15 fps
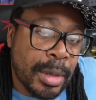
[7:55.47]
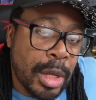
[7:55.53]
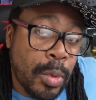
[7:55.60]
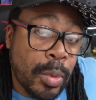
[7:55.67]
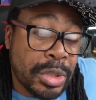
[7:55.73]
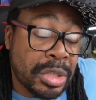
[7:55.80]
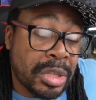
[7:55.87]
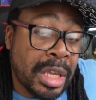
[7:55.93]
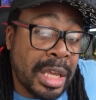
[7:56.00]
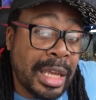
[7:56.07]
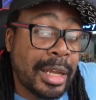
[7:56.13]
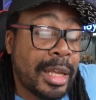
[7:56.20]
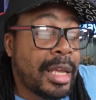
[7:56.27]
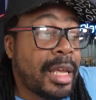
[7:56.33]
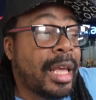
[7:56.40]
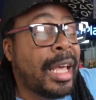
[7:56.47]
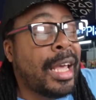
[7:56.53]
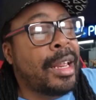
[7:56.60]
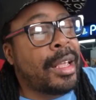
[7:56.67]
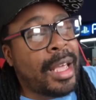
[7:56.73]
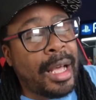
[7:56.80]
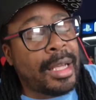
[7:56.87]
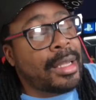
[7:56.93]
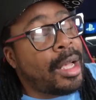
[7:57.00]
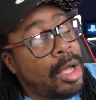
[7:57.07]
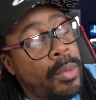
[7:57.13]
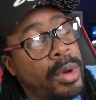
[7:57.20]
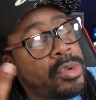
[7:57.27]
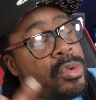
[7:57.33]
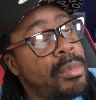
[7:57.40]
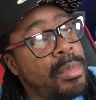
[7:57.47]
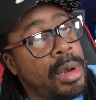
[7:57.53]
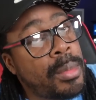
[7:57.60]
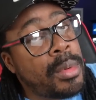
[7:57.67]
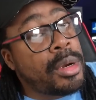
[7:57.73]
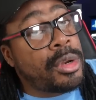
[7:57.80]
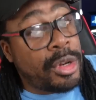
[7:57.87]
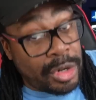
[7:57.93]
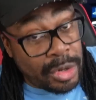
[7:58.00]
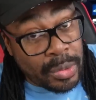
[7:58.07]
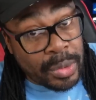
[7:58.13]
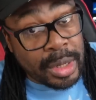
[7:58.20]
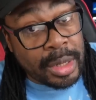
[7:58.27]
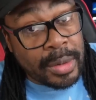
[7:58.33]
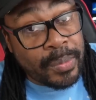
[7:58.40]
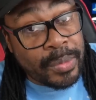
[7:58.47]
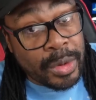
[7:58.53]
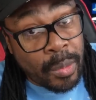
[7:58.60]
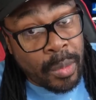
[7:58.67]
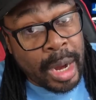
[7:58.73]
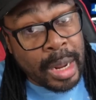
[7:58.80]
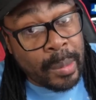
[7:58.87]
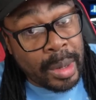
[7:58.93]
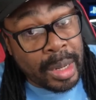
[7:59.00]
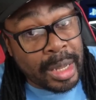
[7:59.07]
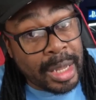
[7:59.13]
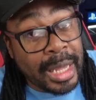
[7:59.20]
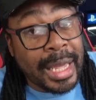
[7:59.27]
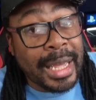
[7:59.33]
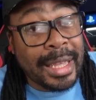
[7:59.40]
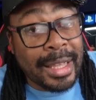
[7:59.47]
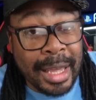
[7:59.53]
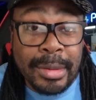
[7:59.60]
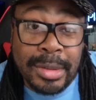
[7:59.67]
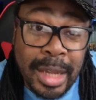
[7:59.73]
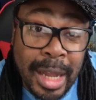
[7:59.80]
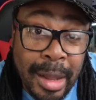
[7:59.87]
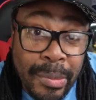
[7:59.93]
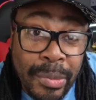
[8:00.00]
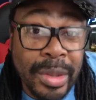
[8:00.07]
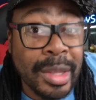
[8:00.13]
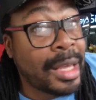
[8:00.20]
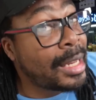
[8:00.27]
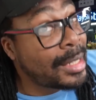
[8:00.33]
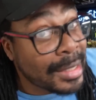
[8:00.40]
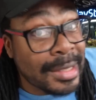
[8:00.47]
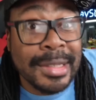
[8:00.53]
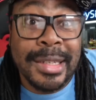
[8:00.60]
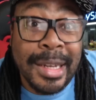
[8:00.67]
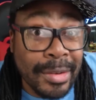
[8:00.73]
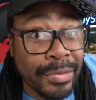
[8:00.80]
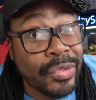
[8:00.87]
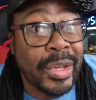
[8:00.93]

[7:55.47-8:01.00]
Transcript: below what you think. And guys, always remember to do it the right way. GameStop, get your stuff